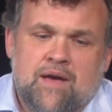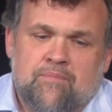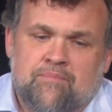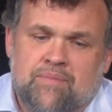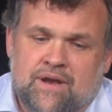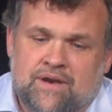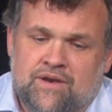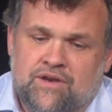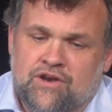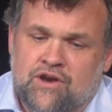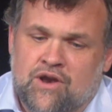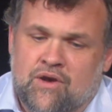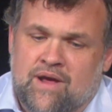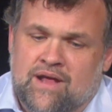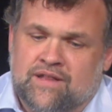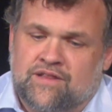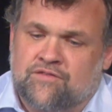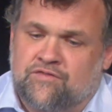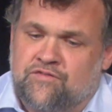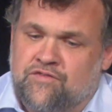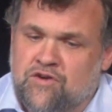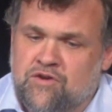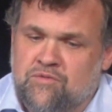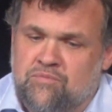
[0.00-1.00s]
But, you know, at
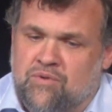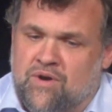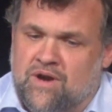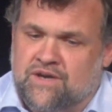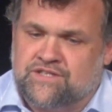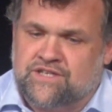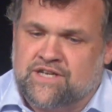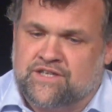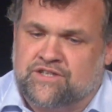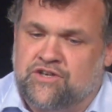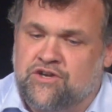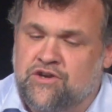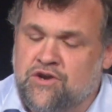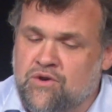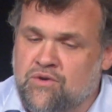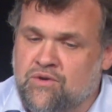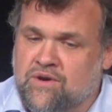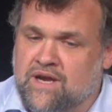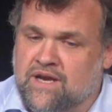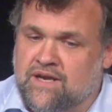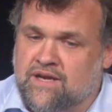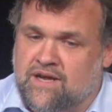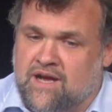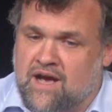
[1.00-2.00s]
the Food Project, you
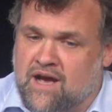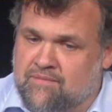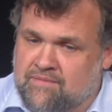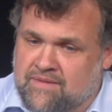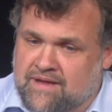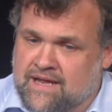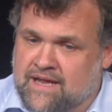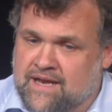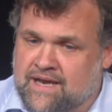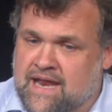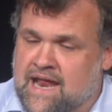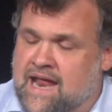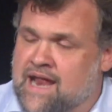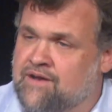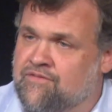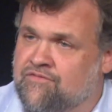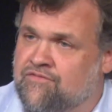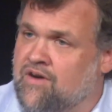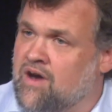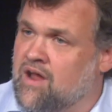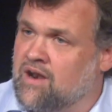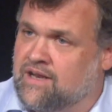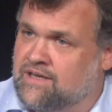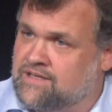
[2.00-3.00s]
can come in and
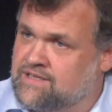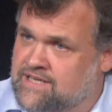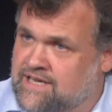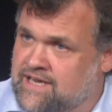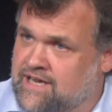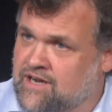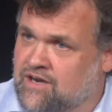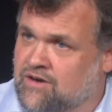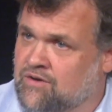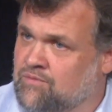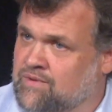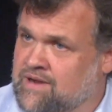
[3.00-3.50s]
volunteer.